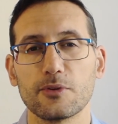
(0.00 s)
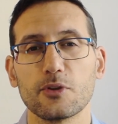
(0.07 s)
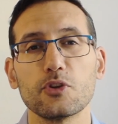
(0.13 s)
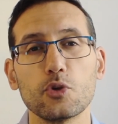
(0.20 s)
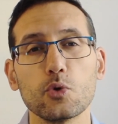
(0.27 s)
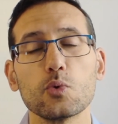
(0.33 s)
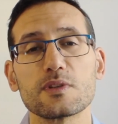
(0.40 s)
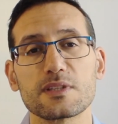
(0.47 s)

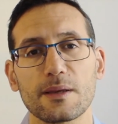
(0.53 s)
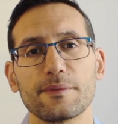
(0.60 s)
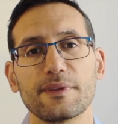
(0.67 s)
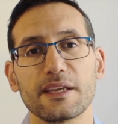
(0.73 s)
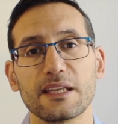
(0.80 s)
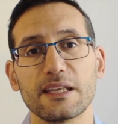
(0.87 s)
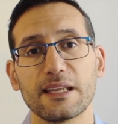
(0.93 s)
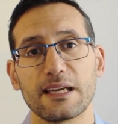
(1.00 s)
do
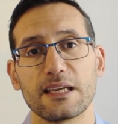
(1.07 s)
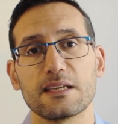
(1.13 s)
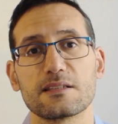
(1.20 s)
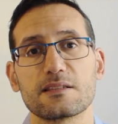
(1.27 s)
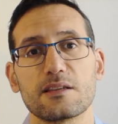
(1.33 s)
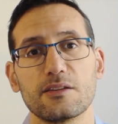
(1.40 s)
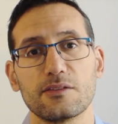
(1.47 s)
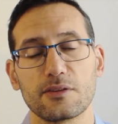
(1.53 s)
something
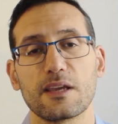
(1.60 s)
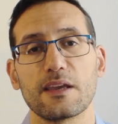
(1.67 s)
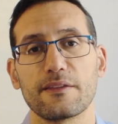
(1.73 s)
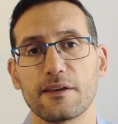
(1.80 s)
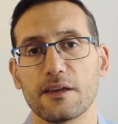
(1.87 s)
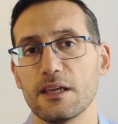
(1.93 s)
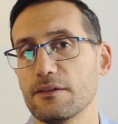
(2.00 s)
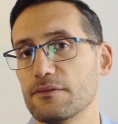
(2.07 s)
nice
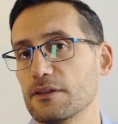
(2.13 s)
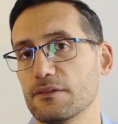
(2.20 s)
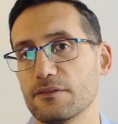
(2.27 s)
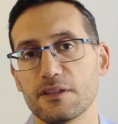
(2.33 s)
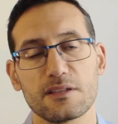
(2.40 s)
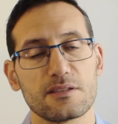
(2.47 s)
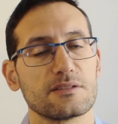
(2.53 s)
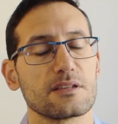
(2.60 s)
together, even if it
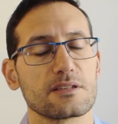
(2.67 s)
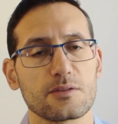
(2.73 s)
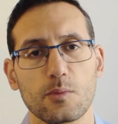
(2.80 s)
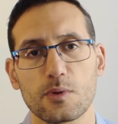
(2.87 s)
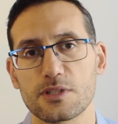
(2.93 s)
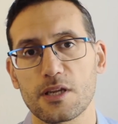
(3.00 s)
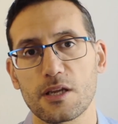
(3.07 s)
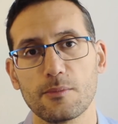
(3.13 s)
is just
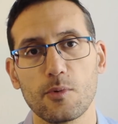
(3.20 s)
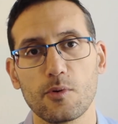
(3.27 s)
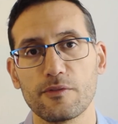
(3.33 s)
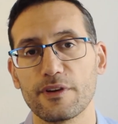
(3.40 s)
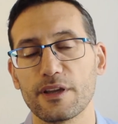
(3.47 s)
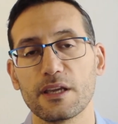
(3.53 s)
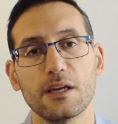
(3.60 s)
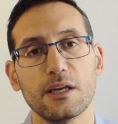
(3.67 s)
watching a
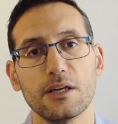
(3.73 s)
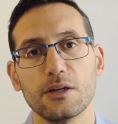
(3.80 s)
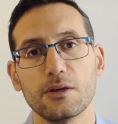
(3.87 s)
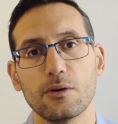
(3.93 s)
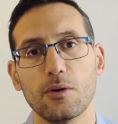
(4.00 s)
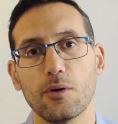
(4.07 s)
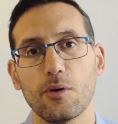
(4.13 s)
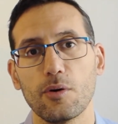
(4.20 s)
movie
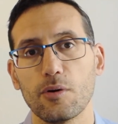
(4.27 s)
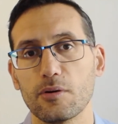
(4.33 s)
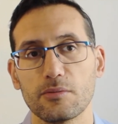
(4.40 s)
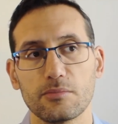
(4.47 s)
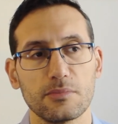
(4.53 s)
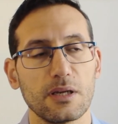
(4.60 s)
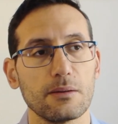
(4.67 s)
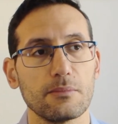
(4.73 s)
or
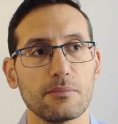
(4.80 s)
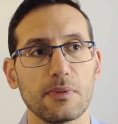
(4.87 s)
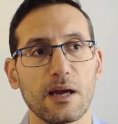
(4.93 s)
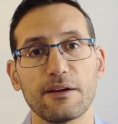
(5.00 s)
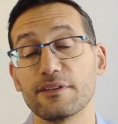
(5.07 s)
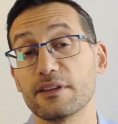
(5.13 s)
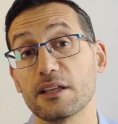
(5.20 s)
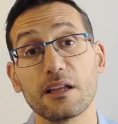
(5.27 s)

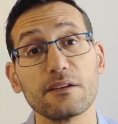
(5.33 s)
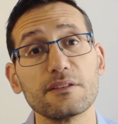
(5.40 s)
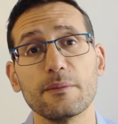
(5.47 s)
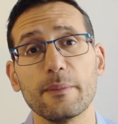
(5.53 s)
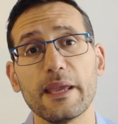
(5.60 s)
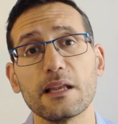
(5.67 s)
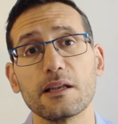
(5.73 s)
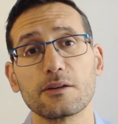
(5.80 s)
having a lovely
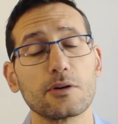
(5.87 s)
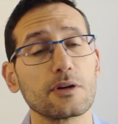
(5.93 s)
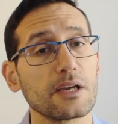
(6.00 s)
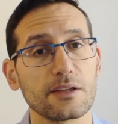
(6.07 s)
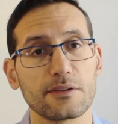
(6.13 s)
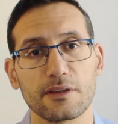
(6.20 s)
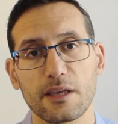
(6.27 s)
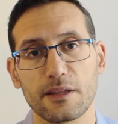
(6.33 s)
meal,
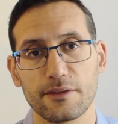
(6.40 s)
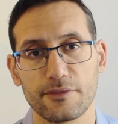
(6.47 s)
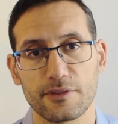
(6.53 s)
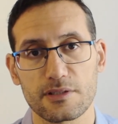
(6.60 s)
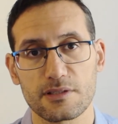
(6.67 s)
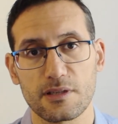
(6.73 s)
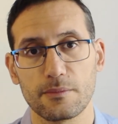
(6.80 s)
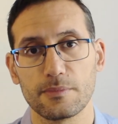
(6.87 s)
cooking together, for
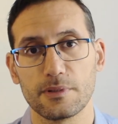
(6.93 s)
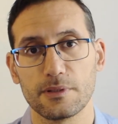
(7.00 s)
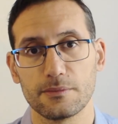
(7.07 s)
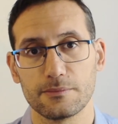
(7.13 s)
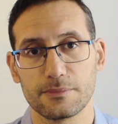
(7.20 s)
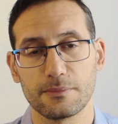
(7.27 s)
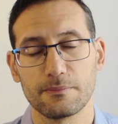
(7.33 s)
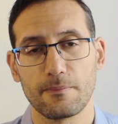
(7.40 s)
example.
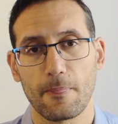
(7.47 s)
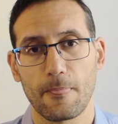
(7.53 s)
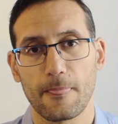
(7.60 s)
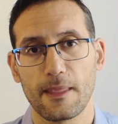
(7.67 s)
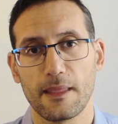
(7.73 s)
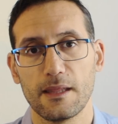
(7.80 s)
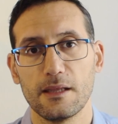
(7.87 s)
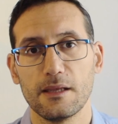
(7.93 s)

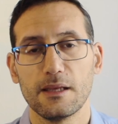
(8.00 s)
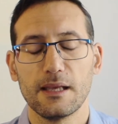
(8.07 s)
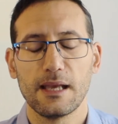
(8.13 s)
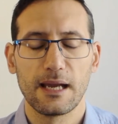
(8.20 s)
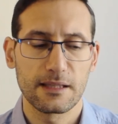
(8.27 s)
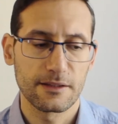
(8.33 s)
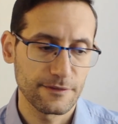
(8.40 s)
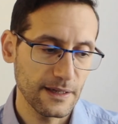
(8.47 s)

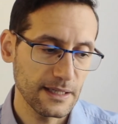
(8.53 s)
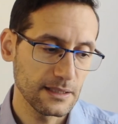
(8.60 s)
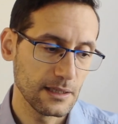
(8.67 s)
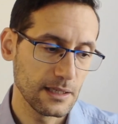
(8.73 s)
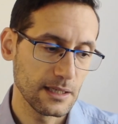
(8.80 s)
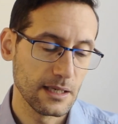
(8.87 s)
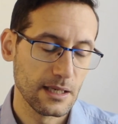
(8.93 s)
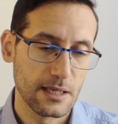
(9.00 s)
And
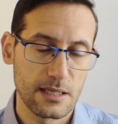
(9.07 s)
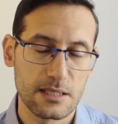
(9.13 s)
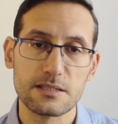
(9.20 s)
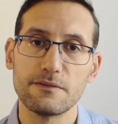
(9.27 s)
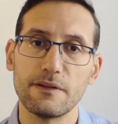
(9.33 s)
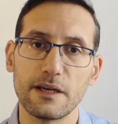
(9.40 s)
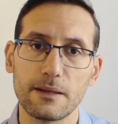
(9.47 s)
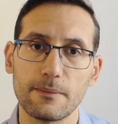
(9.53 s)
finally, it's
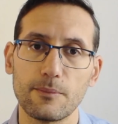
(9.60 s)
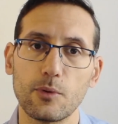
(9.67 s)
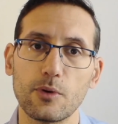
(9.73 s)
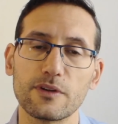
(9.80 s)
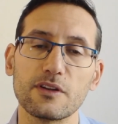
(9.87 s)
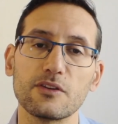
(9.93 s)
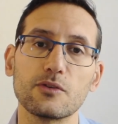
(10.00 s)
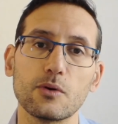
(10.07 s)
very
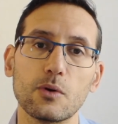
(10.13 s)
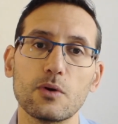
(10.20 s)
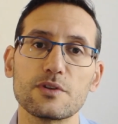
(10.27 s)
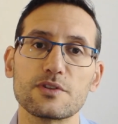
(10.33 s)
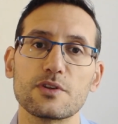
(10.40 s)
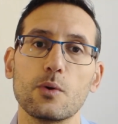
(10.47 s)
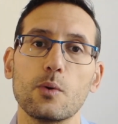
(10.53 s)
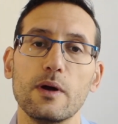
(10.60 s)
important to
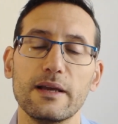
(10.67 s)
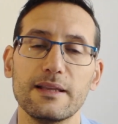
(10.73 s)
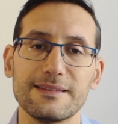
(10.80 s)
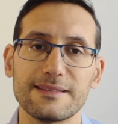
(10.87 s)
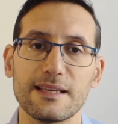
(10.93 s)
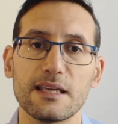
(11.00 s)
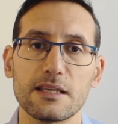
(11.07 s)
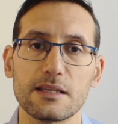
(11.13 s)
also
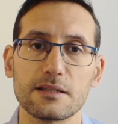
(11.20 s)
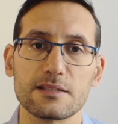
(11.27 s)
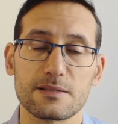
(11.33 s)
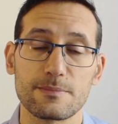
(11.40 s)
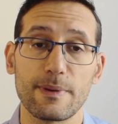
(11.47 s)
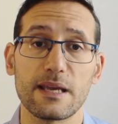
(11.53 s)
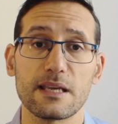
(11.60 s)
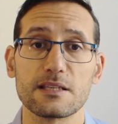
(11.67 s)
take
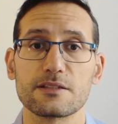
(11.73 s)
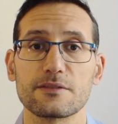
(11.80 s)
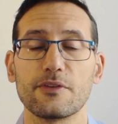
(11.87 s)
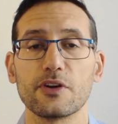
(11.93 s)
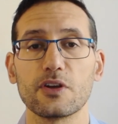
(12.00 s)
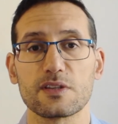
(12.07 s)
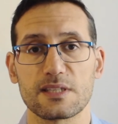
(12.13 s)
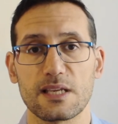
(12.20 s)
space for
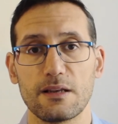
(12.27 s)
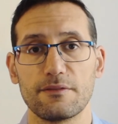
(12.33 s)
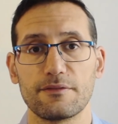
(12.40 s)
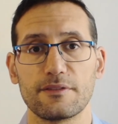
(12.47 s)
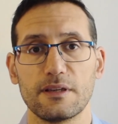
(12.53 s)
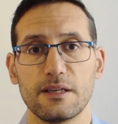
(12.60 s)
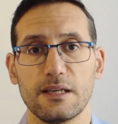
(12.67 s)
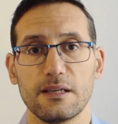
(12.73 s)
yourself.
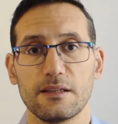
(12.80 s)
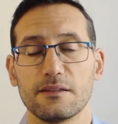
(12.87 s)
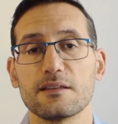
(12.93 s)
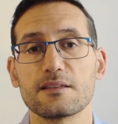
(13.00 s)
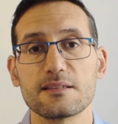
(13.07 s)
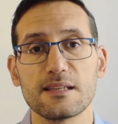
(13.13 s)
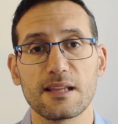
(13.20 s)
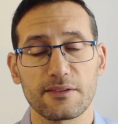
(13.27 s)

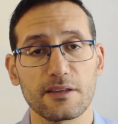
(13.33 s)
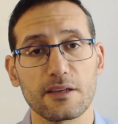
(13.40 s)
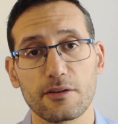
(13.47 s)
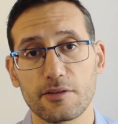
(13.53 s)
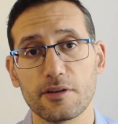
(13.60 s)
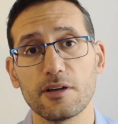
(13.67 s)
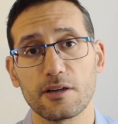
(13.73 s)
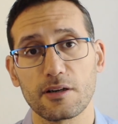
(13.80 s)
There's nothing
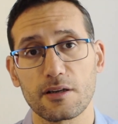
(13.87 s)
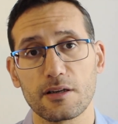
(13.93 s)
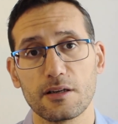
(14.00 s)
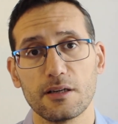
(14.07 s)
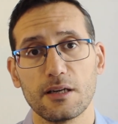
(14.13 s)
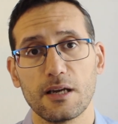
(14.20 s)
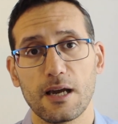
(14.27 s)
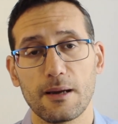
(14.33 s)
wrong
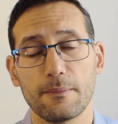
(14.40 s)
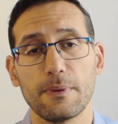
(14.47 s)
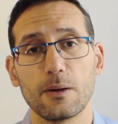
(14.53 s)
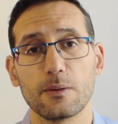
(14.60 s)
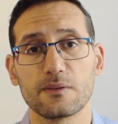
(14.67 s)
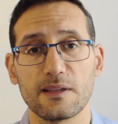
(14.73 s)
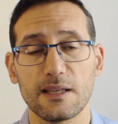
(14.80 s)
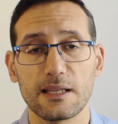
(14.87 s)

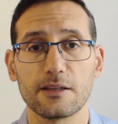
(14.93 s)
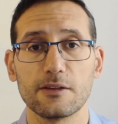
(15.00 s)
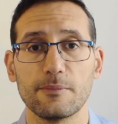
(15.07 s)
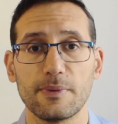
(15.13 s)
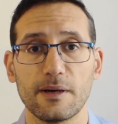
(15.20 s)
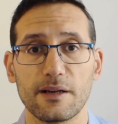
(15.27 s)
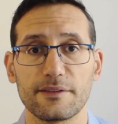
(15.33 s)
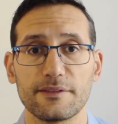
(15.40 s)
about telling your
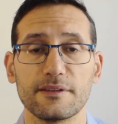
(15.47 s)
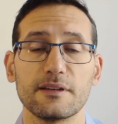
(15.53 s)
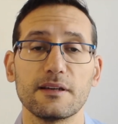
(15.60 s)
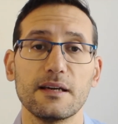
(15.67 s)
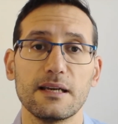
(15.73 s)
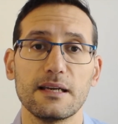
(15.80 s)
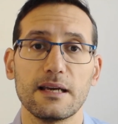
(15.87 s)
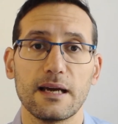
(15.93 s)
partner,
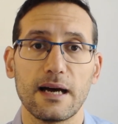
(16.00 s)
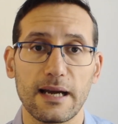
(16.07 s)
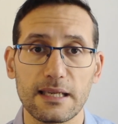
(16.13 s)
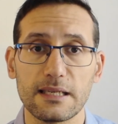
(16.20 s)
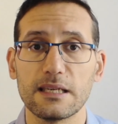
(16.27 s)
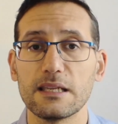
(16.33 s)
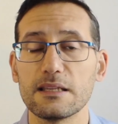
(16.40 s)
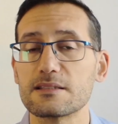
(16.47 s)
I
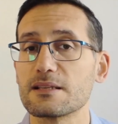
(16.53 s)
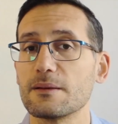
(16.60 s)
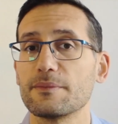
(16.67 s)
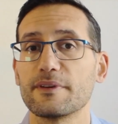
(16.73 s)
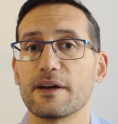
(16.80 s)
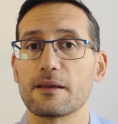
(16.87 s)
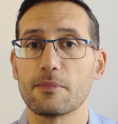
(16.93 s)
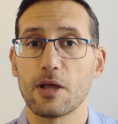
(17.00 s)
need some
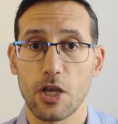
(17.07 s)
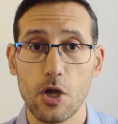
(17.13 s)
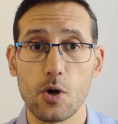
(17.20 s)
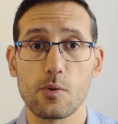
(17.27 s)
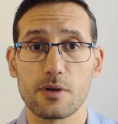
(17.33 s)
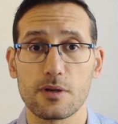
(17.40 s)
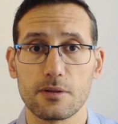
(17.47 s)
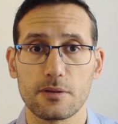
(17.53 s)
time
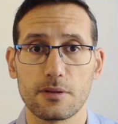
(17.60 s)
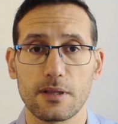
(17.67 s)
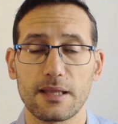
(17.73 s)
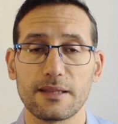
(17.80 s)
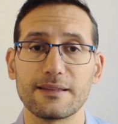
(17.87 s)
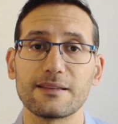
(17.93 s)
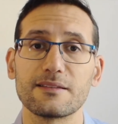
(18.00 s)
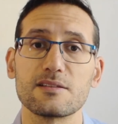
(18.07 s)
alone.
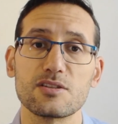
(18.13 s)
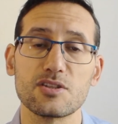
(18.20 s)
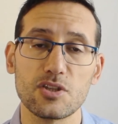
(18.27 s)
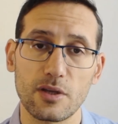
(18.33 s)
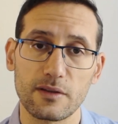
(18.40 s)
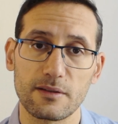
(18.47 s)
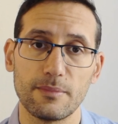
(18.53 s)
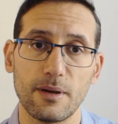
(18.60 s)
And that is
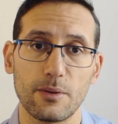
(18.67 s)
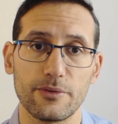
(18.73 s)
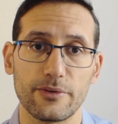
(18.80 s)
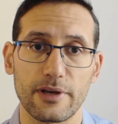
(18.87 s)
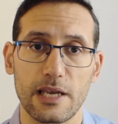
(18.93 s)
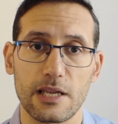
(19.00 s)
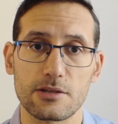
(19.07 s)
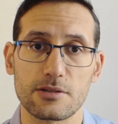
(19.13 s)
not about the
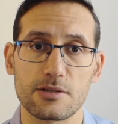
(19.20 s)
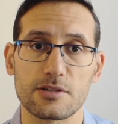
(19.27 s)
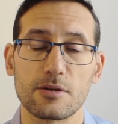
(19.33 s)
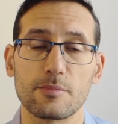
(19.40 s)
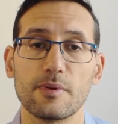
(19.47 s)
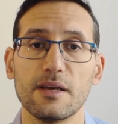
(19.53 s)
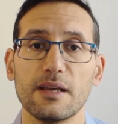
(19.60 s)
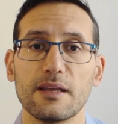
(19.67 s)

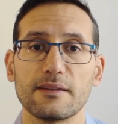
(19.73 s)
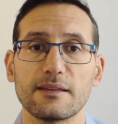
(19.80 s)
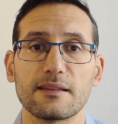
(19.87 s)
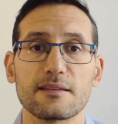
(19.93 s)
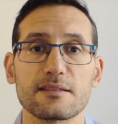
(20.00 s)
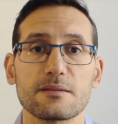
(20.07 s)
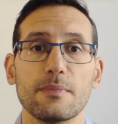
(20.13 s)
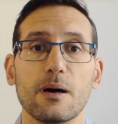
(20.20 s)
relationship, that
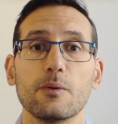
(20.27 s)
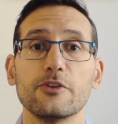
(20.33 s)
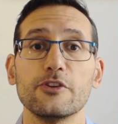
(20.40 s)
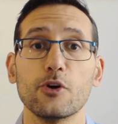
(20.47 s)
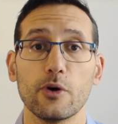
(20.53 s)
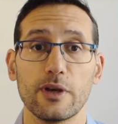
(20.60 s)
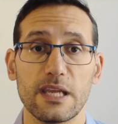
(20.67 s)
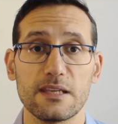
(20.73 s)
is about
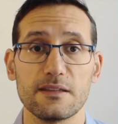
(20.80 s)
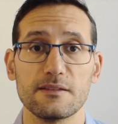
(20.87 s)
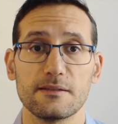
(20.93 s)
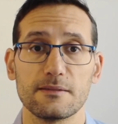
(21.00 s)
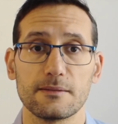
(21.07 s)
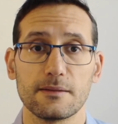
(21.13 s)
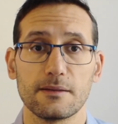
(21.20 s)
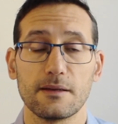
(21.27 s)
your need.
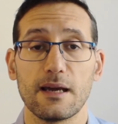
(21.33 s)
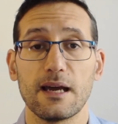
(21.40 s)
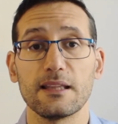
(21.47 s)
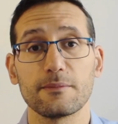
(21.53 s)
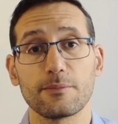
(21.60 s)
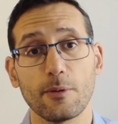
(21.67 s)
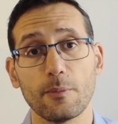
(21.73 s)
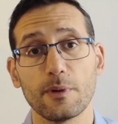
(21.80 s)

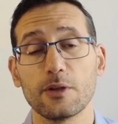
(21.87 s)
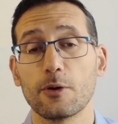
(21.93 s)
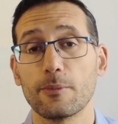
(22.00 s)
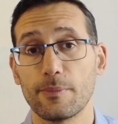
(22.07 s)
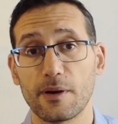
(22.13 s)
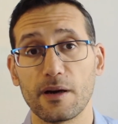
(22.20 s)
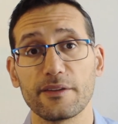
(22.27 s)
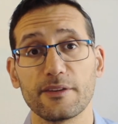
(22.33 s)
And probably your
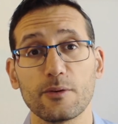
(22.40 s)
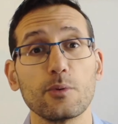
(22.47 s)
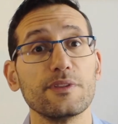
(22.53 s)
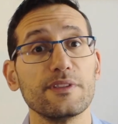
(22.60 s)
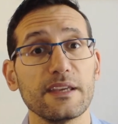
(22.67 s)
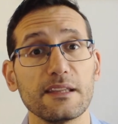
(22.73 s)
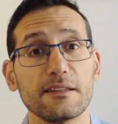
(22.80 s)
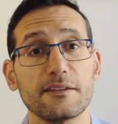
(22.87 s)
partner would
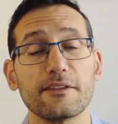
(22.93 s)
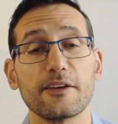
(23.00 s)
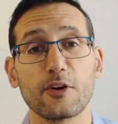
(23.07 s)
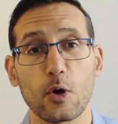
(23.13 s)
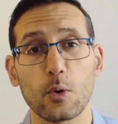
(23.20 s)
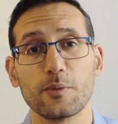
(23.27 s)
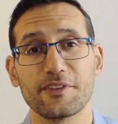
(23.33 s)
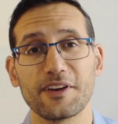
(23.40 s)
need their
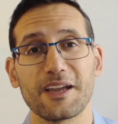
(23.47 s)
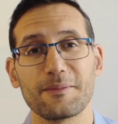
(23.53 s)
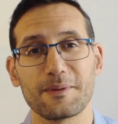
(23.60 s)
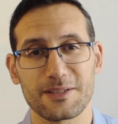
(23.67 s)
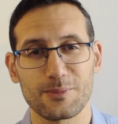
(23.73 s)
own time as